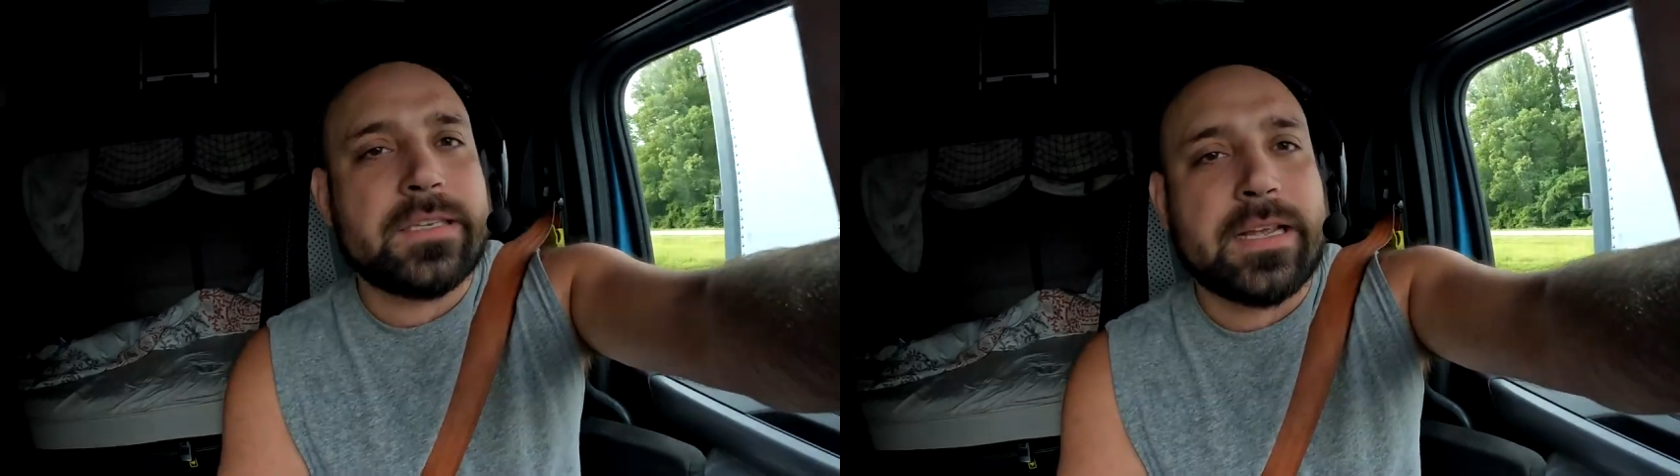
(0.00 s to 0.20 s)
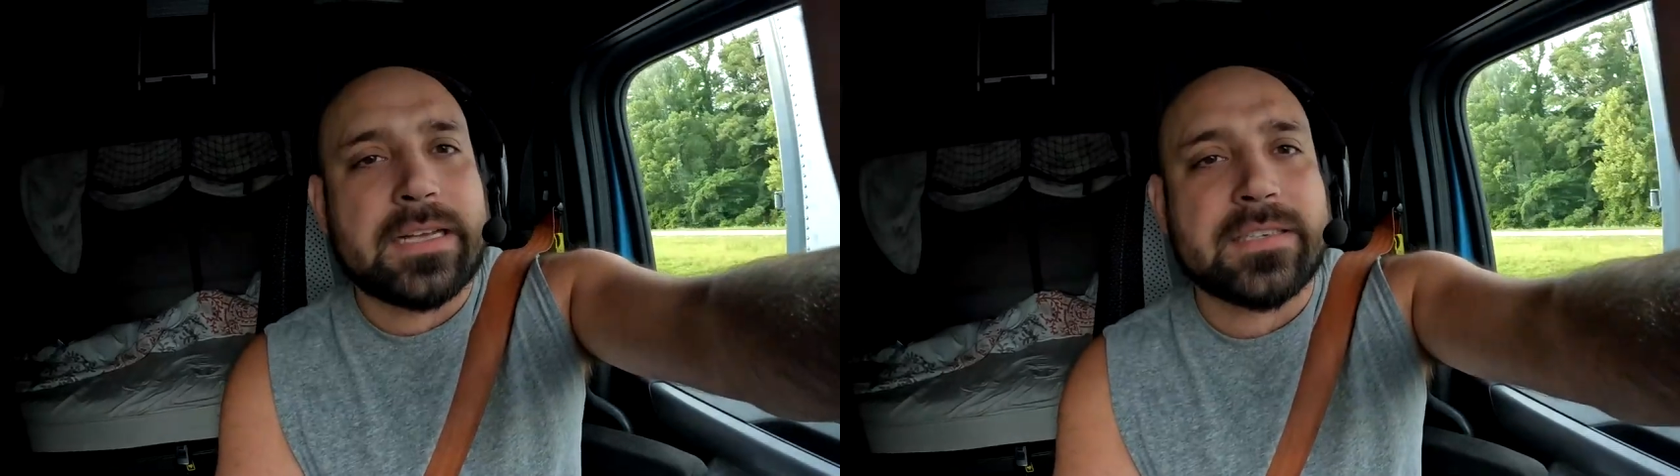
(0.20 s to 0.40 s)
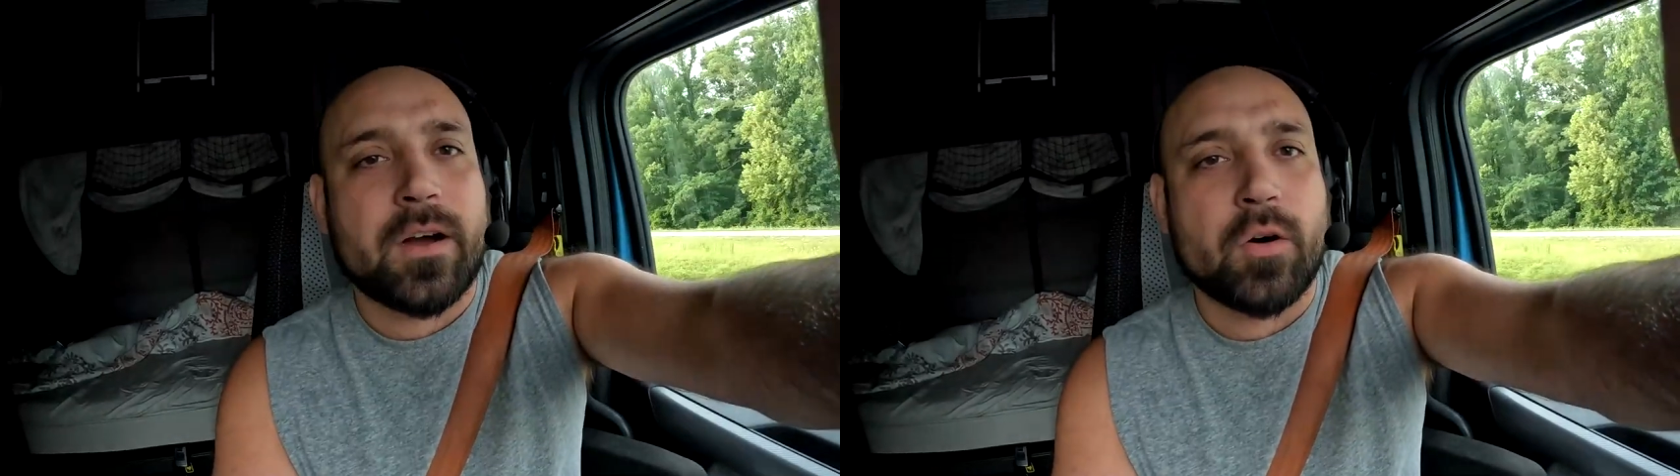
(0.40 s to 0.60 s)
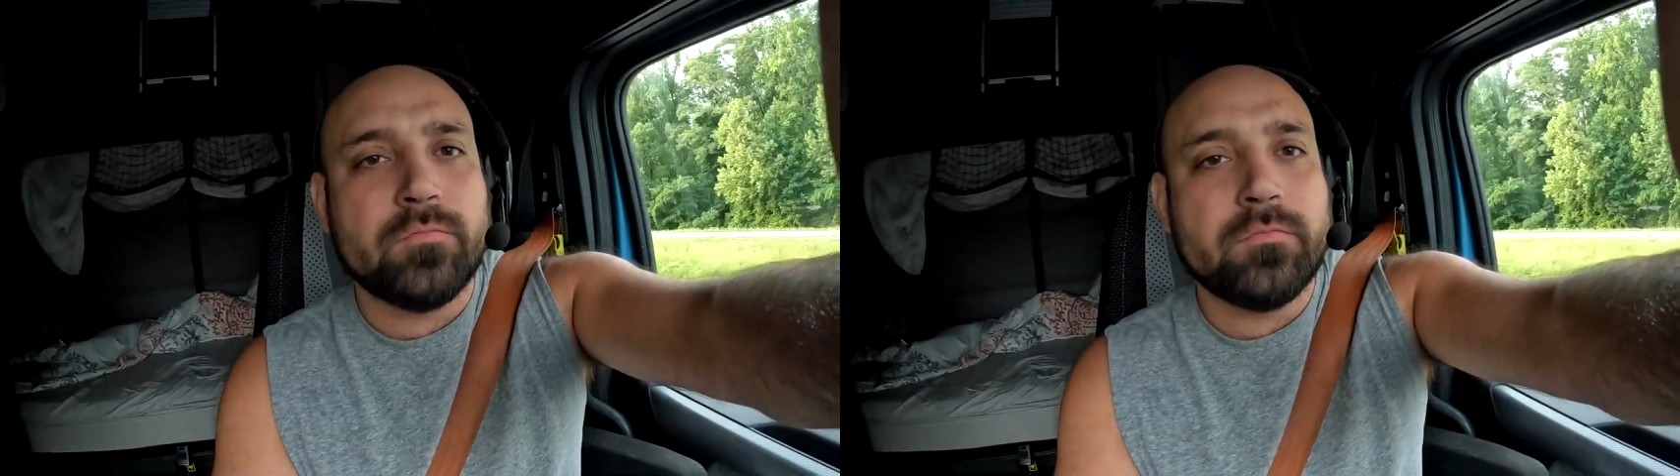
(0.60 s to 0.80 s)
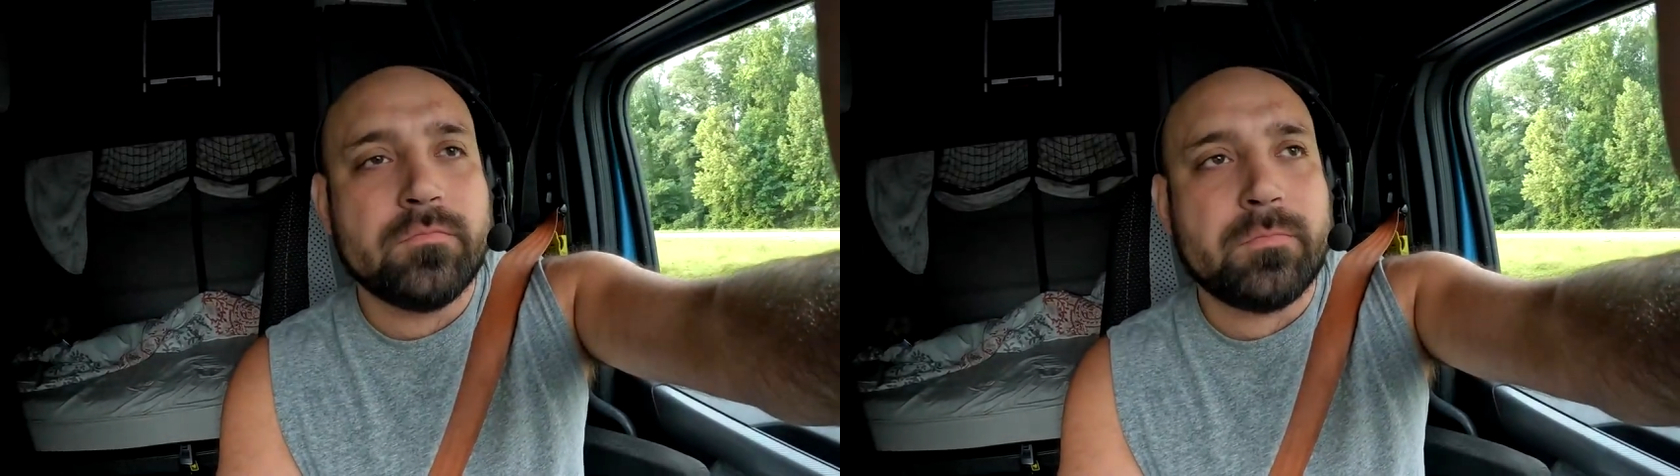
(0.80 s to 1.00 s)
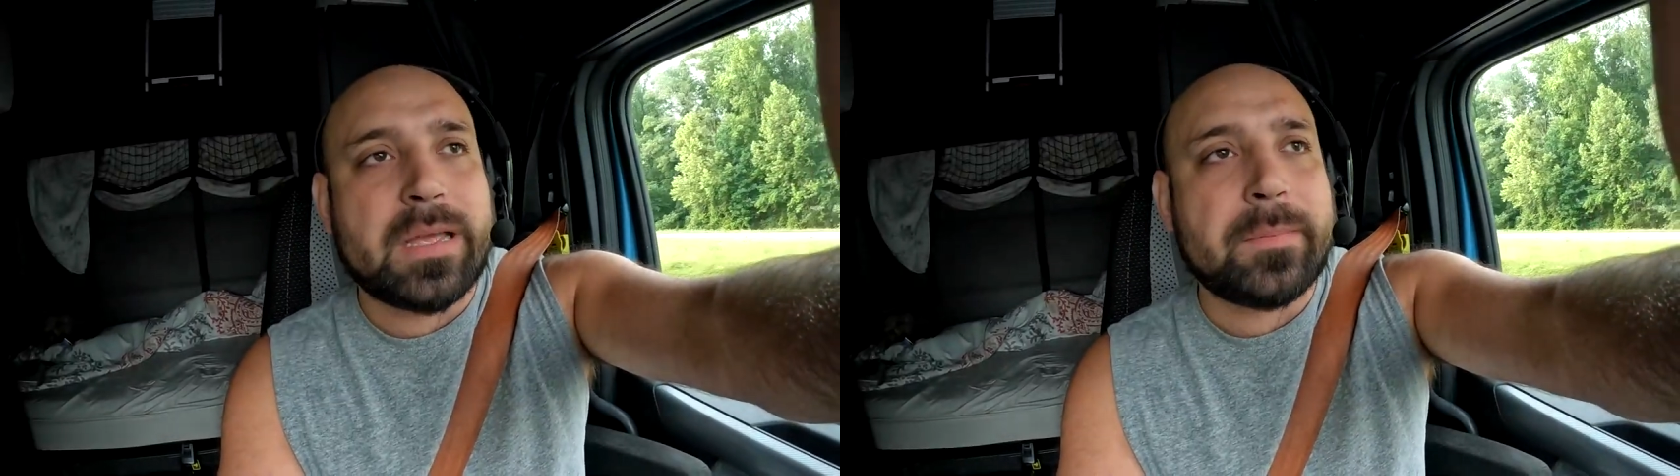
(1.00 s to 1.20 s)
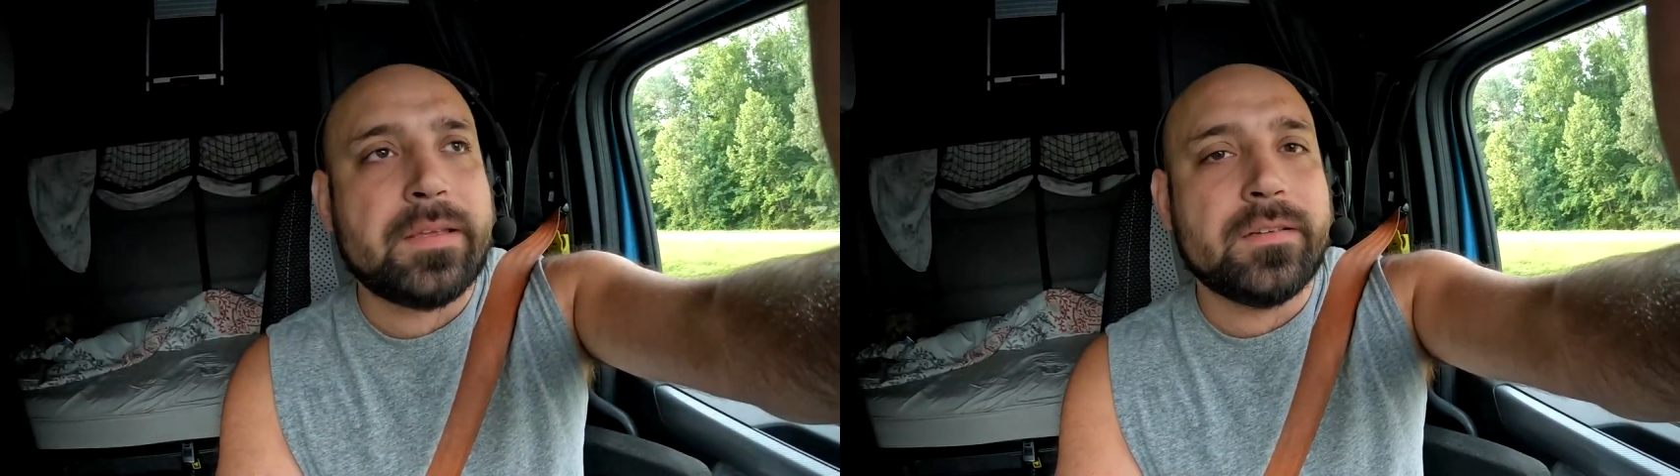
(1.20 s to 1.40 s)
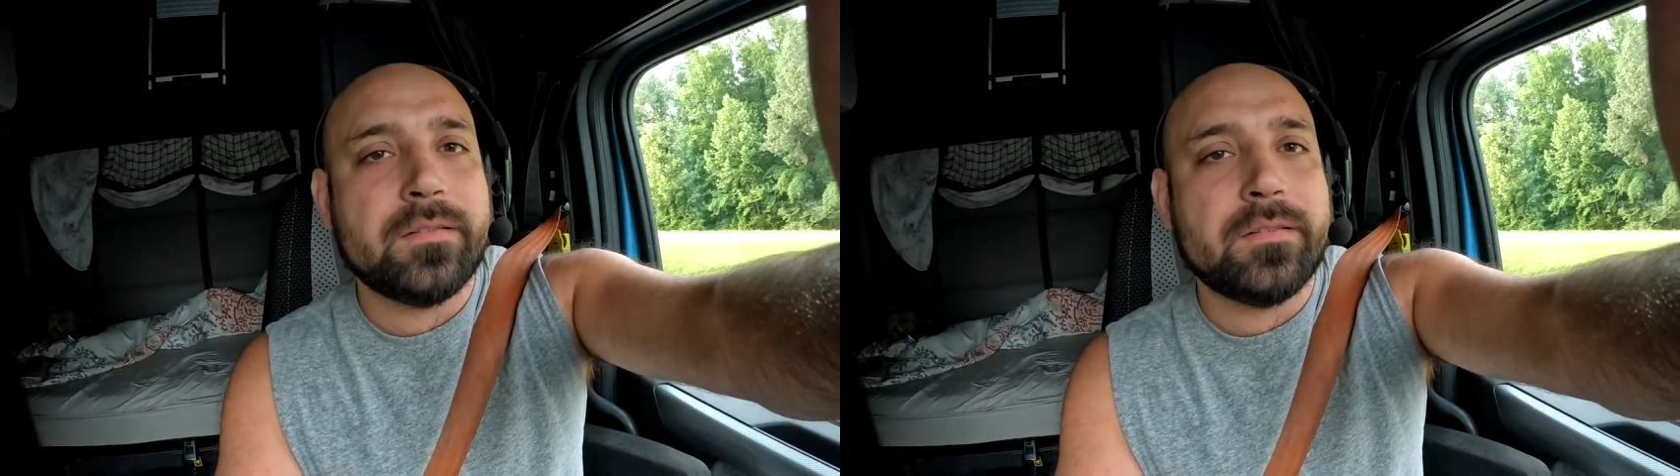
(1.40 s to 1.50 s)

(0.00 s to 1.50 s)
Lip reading: See you guys at home, maybe.